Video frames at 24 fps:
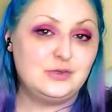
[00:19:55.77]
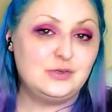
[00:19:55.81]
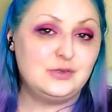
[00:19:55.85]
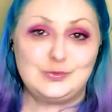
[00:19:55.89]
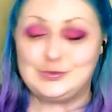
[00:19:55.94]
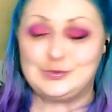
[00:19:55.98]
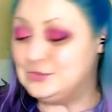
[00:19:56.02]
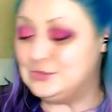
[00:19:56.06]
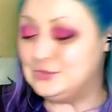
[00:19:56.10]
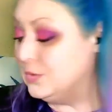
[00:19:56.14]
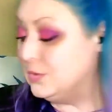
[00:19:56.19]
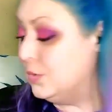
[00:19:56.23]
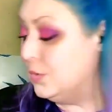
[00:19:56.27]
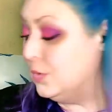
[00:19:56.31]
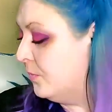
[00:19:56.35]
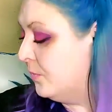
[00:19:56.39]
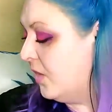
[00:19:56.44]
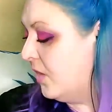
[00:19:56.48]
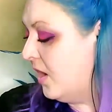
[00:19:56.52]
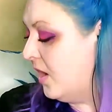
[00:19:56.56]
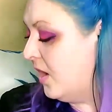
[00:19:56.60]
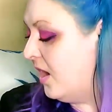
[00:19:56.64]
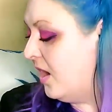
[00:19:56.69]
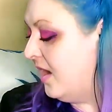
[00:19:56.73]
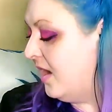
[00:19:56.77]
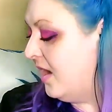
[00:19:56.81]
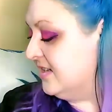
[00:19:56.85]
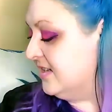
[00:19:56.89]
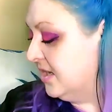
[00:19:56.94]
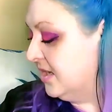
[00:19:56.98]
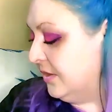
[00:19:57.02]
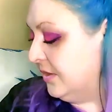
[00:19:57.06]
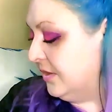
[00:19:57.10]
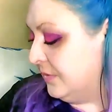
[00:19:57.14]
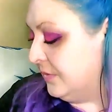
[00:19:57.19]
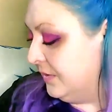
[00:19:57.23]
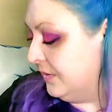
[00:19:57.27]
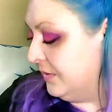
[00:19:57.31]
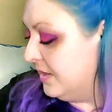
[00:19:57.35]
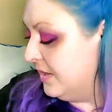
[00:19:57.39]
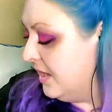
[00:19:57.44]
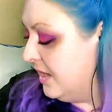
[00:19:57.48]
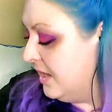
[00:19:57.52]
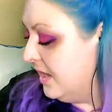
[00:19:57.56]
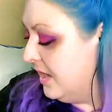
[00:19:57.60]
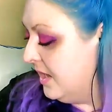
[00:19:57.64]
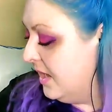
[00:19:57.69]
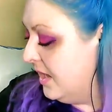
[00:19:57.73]
ombre eyeshadow.
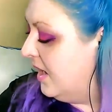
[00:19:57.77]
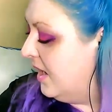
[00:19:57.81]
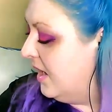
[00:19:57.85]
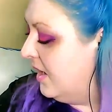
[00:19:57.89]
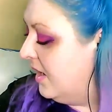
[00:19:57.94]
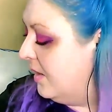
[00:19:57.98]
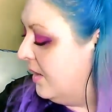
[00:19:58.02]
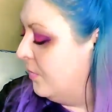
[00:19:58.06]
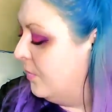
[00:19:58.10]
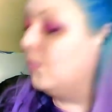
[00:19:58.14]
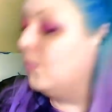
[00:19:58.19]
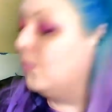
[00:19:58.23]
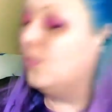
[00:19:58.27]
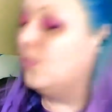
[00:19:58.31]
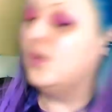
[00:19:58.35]
One of my